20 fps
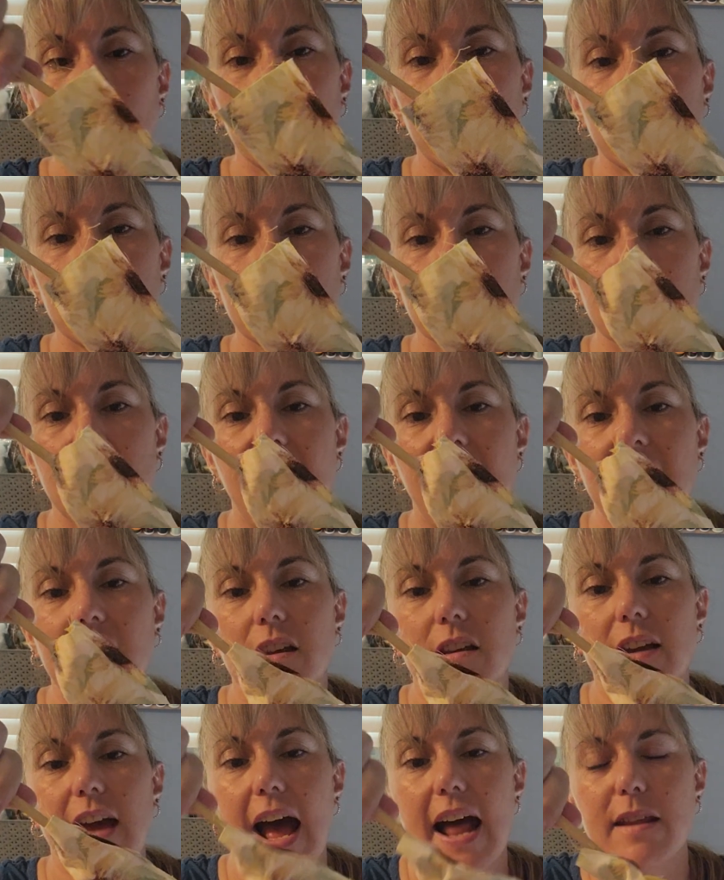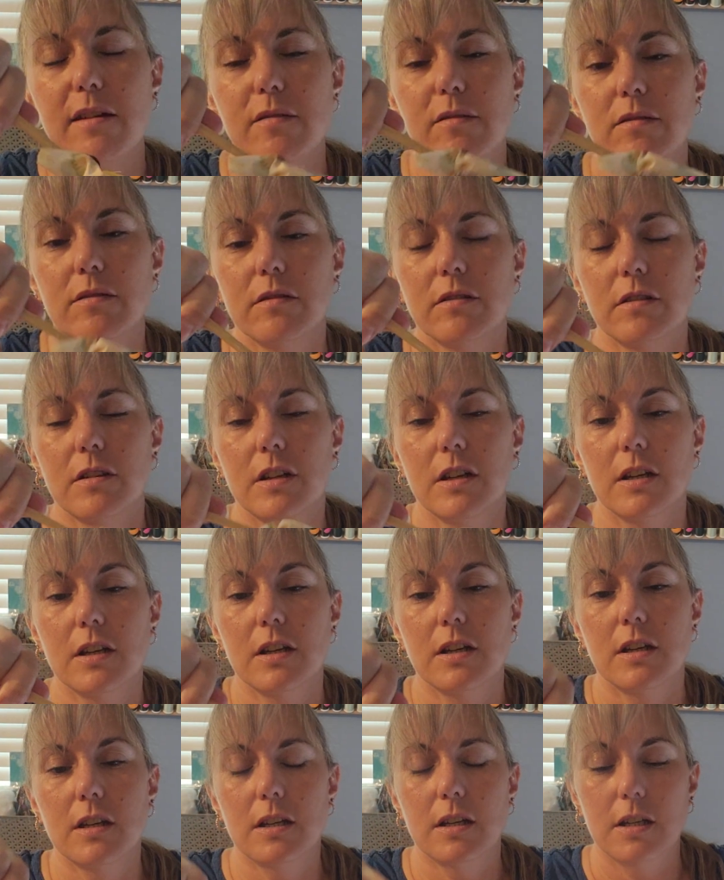it's kind of gotta.
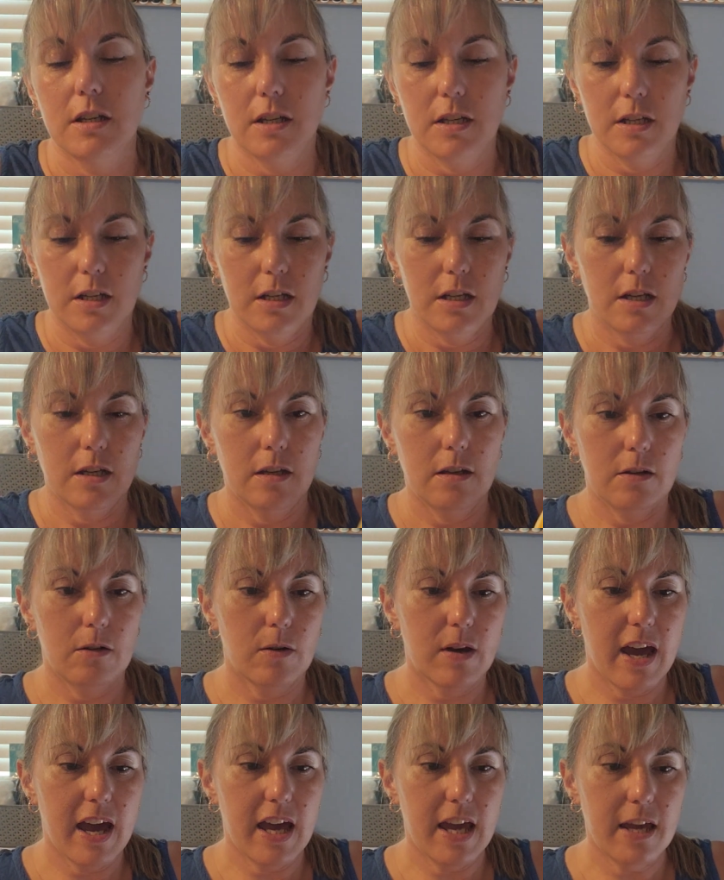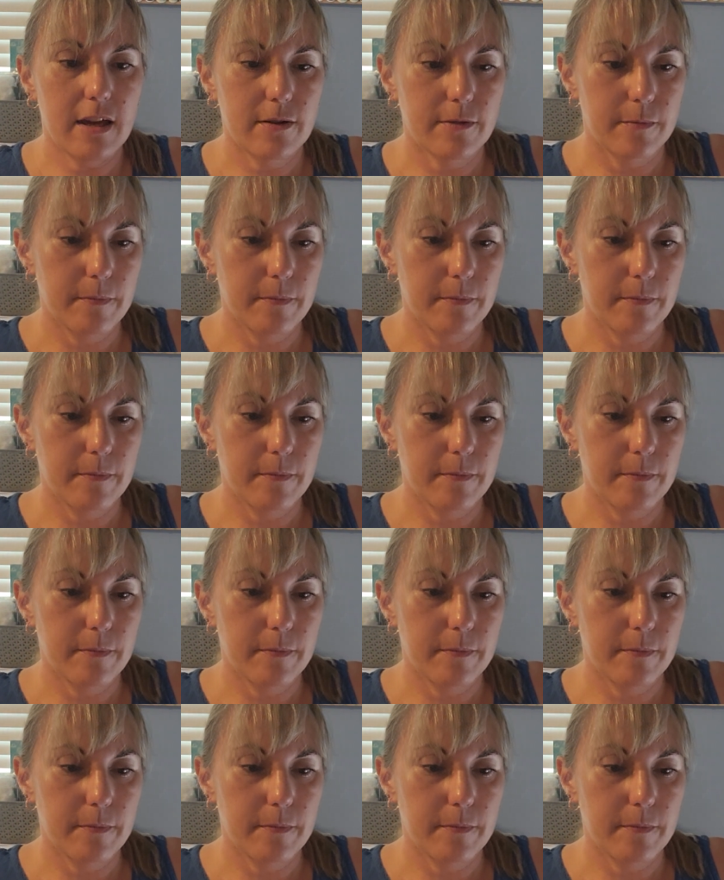Okay.